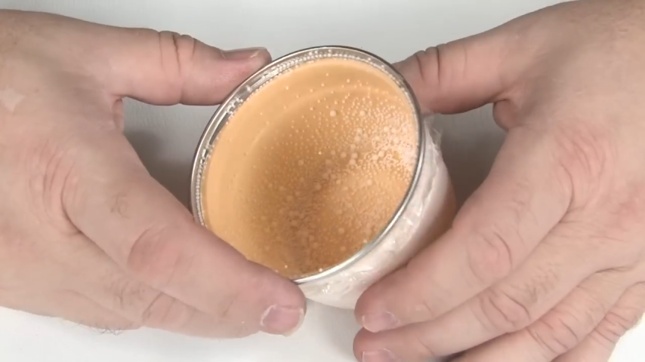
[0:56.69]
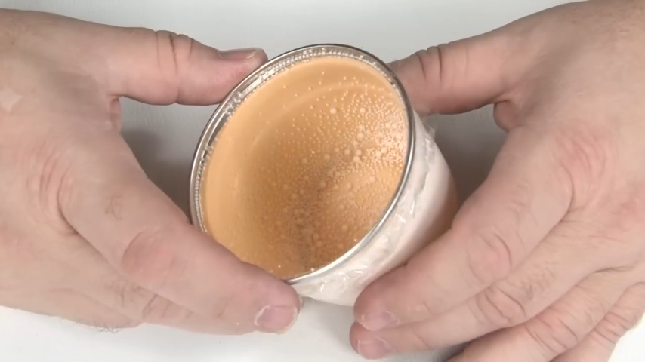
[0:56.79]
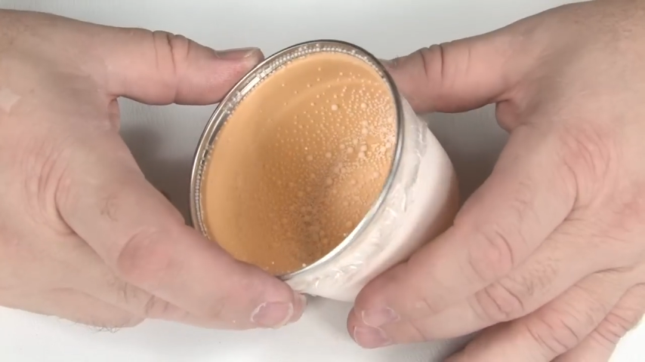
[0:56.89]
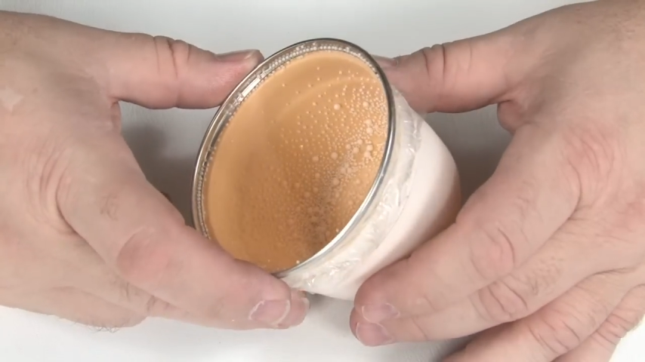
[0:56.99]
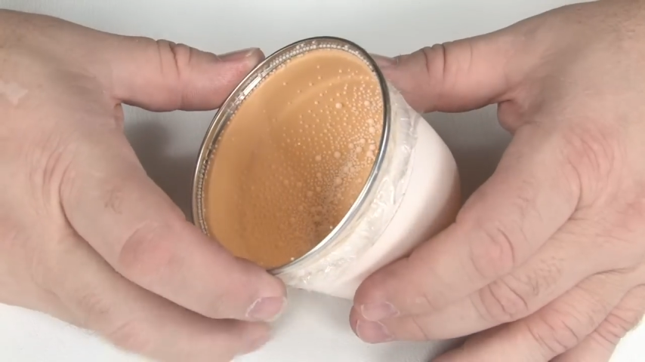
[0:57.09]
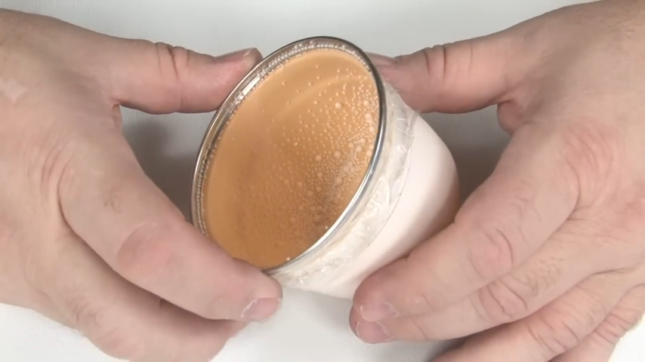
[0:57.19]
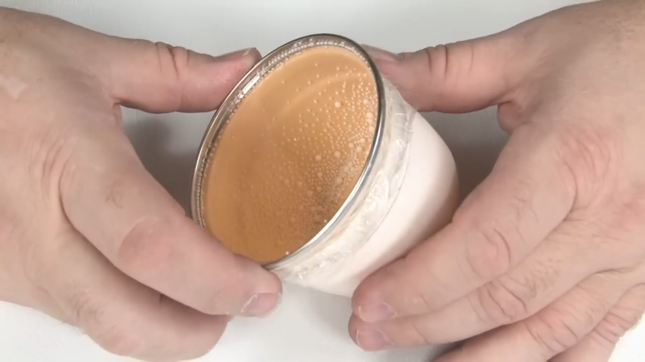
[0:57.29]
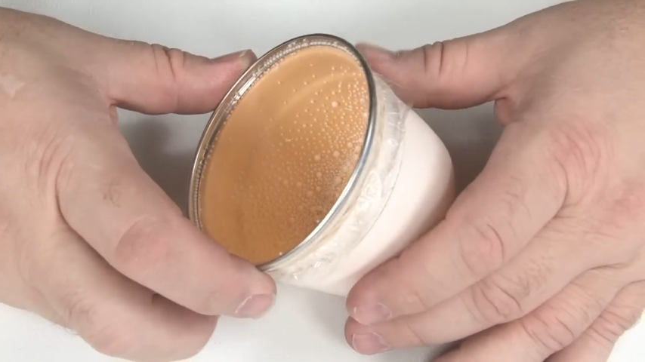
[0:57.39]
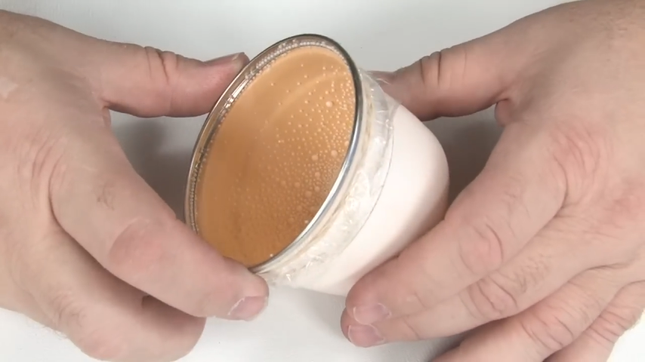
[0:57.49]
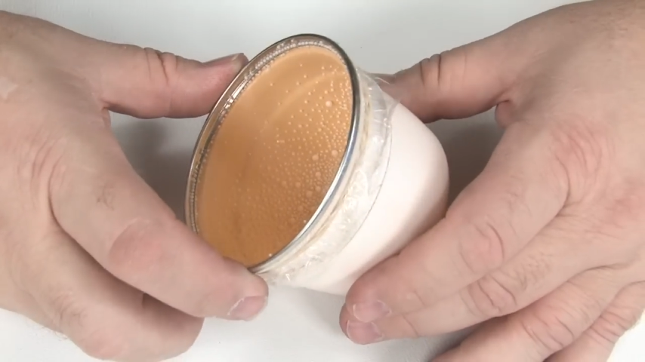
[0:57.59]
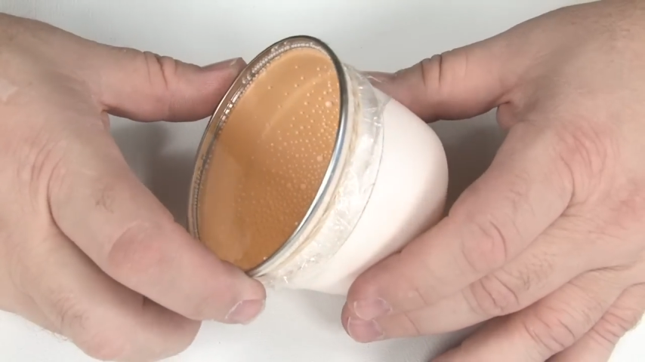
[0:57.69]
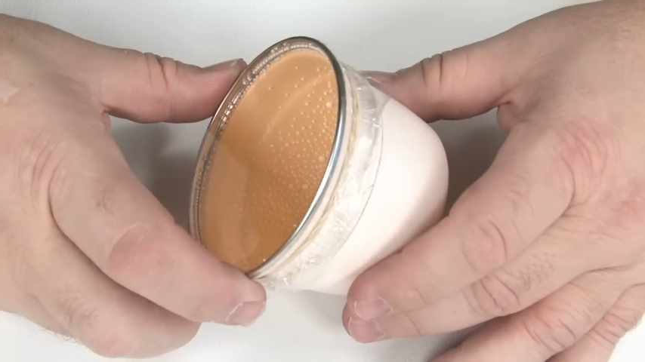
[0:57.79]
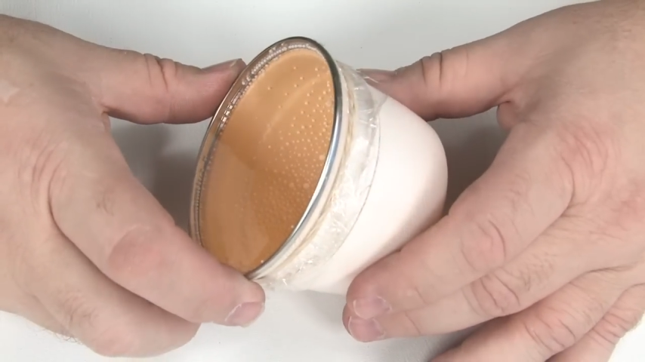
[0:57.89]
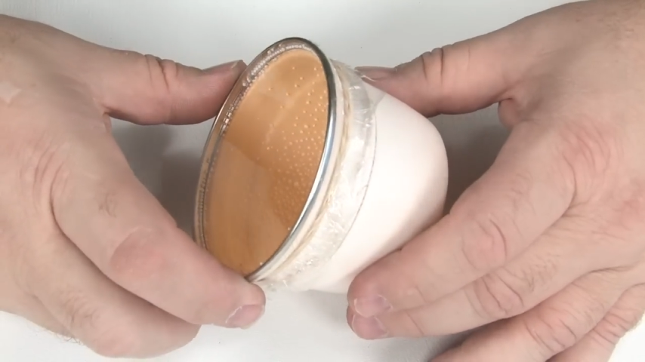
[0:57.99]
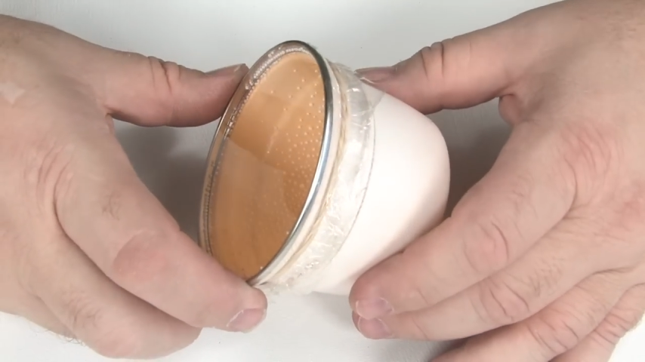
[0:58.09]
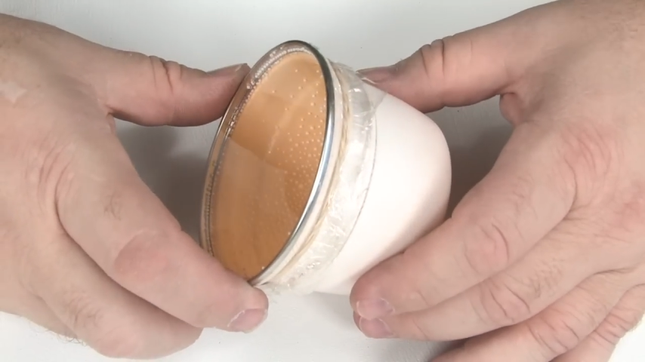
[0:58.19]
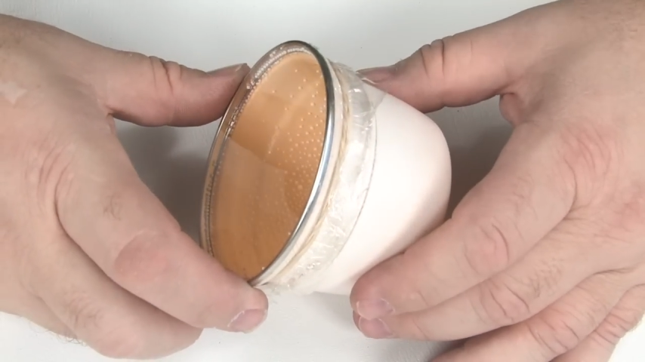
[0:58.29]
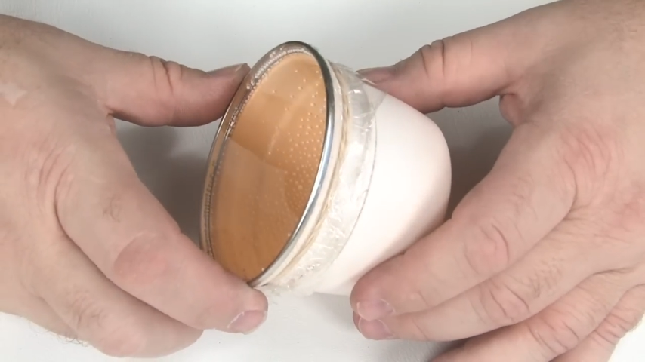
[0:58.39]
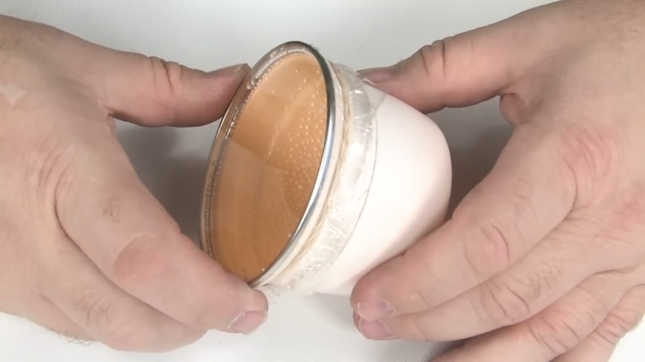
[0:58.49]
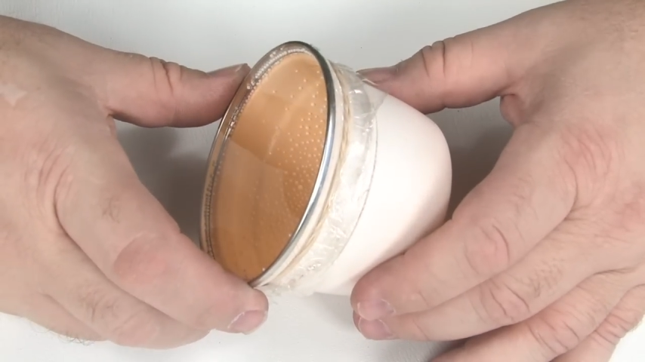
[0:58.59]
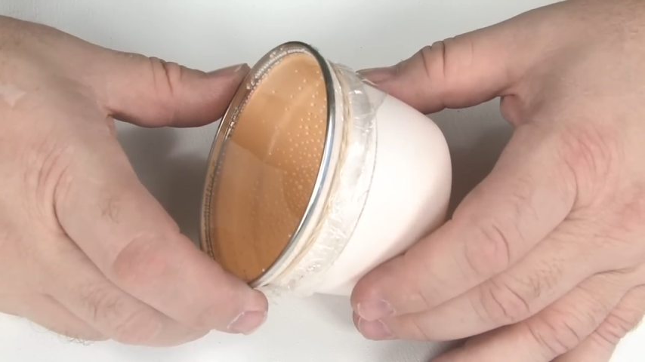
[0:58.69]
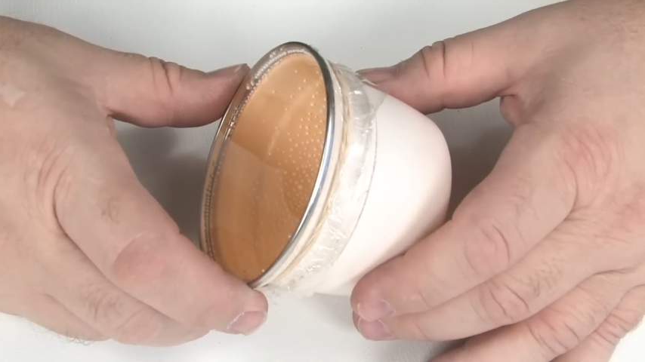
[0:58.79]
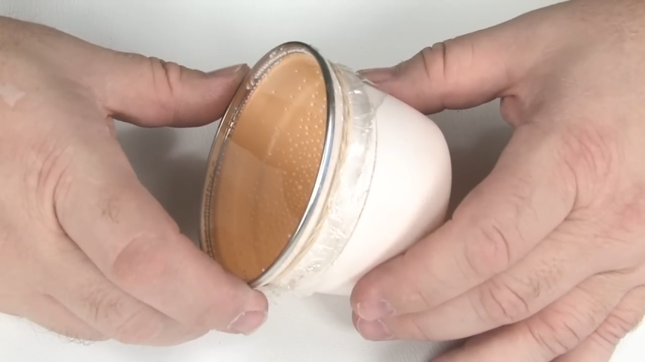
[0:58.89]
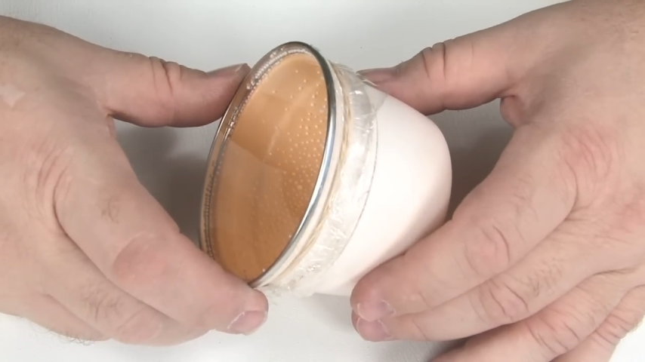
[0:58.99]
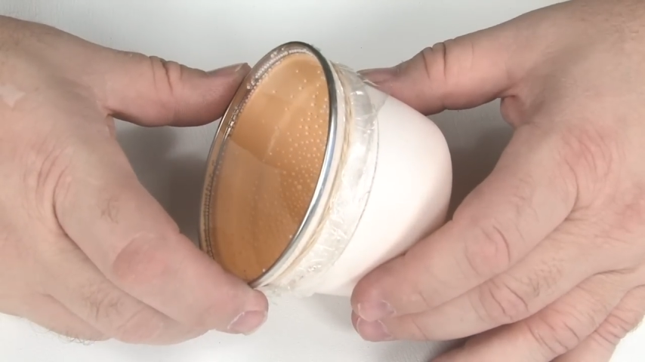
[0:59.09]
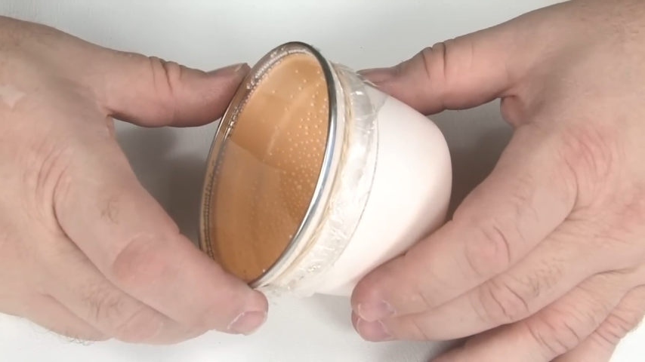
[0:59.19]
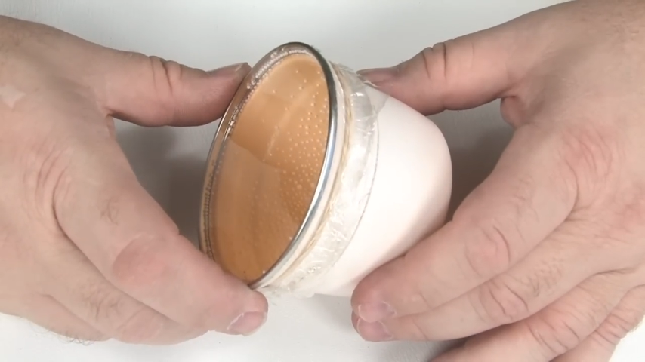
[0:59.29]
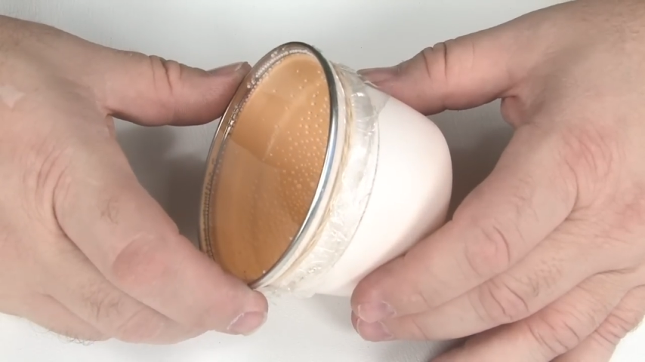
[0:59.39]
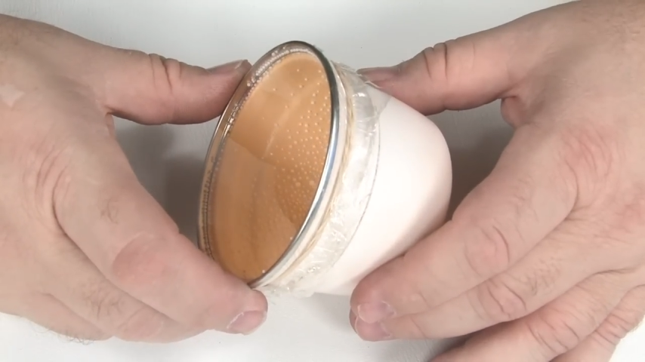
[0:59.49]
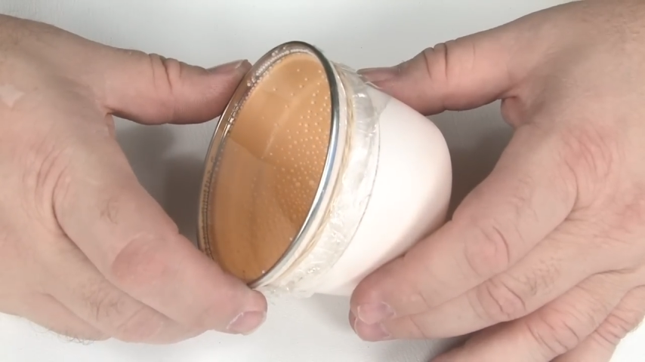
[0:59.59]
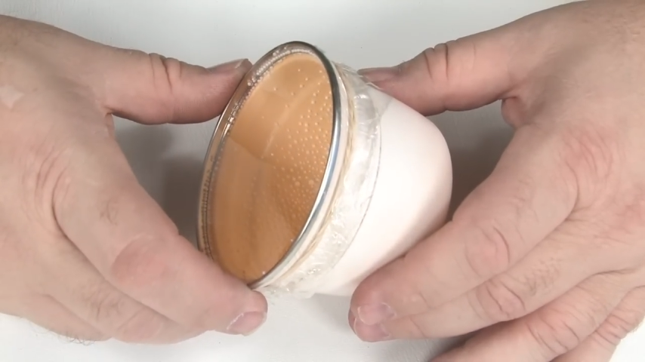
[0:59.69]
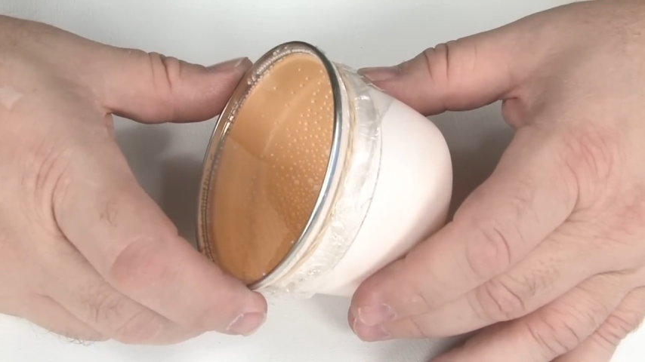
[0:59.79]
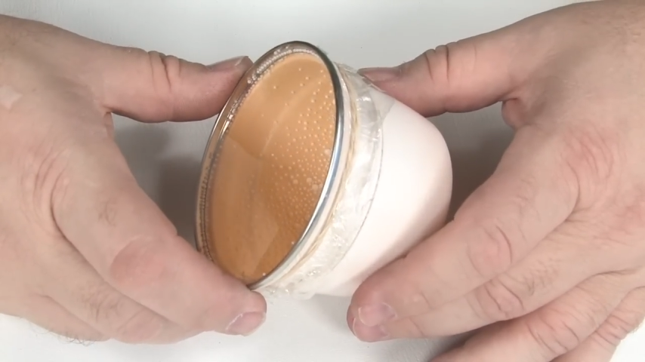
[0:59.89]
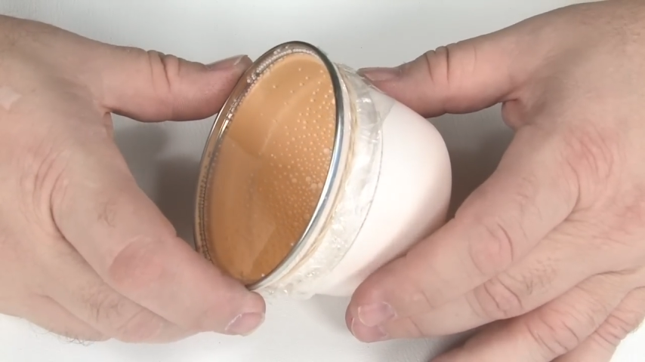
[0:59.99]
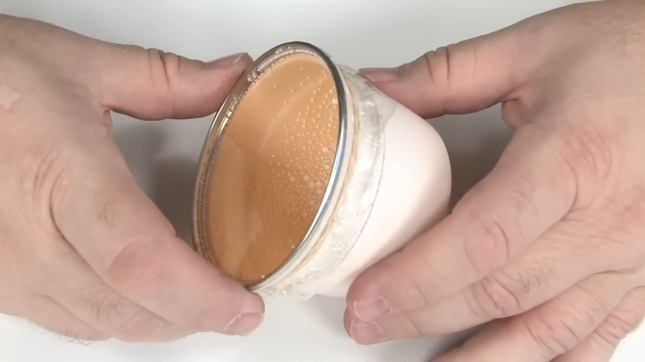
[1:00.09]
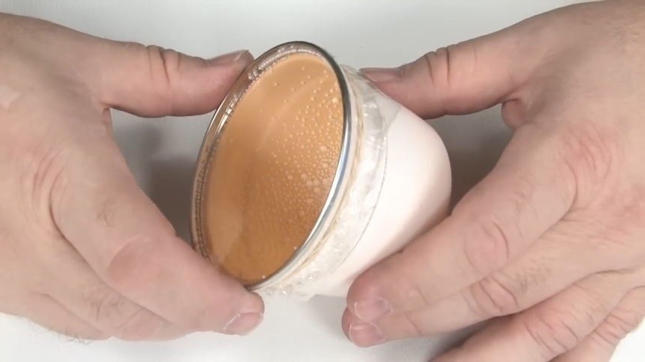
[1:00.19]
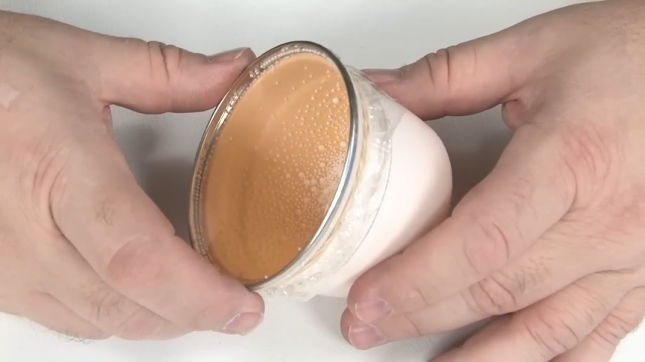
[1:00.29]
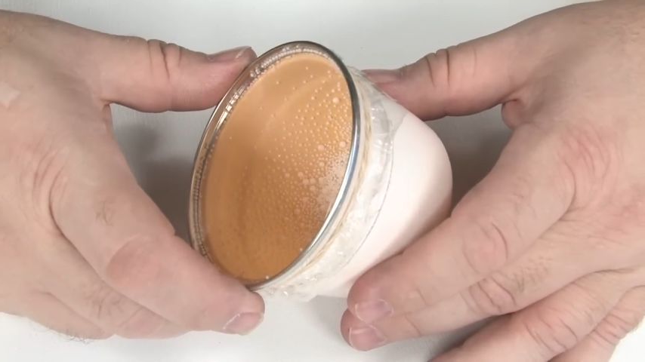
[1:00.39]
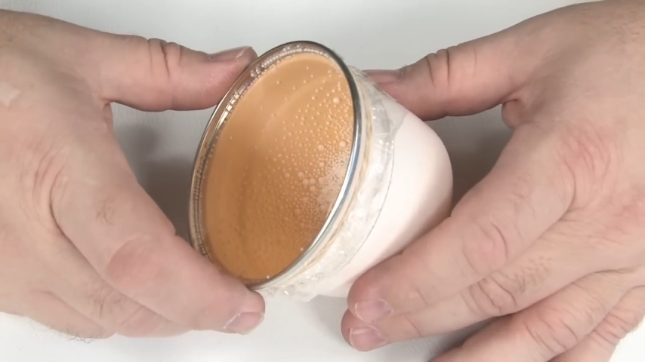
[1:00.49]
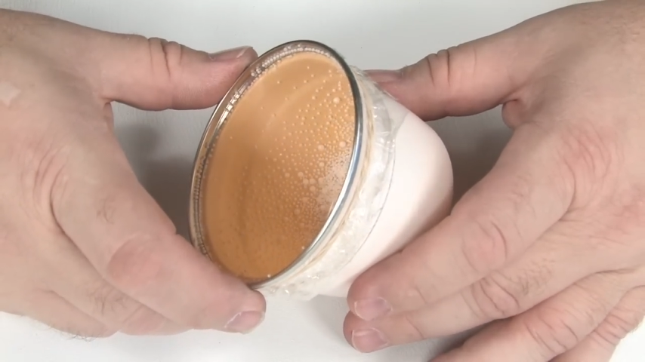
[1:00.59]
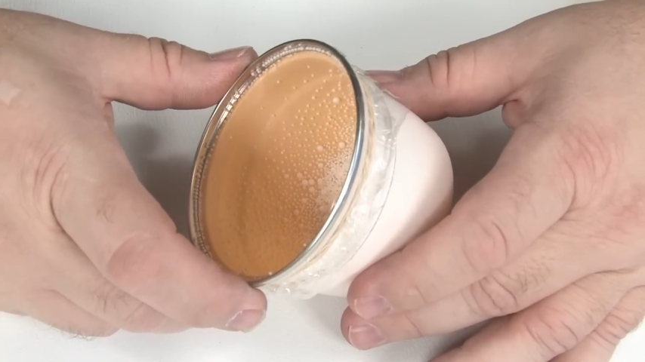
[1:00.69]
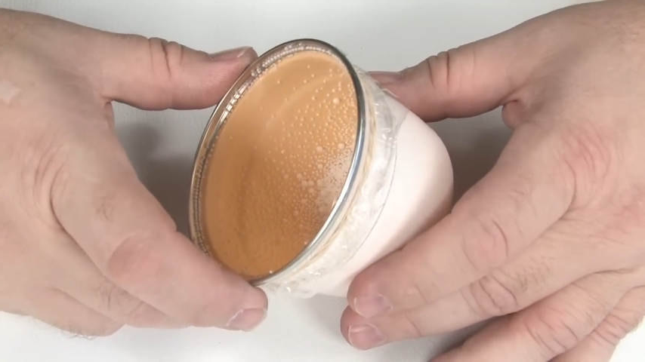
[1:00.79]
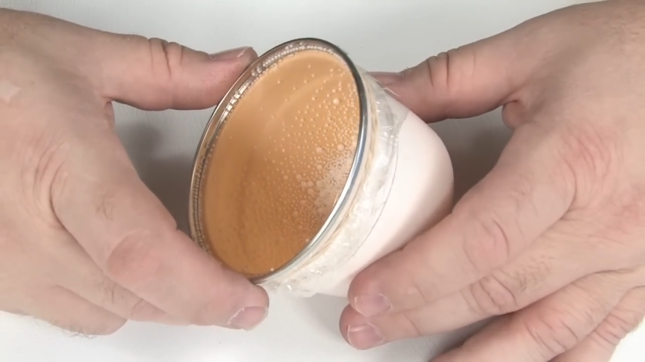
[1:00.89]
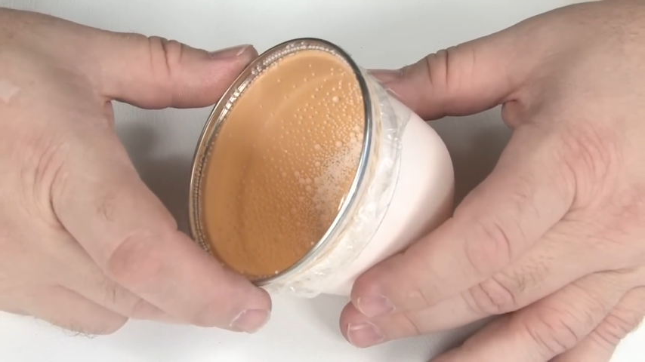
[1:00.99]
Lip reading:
(no speaker visible)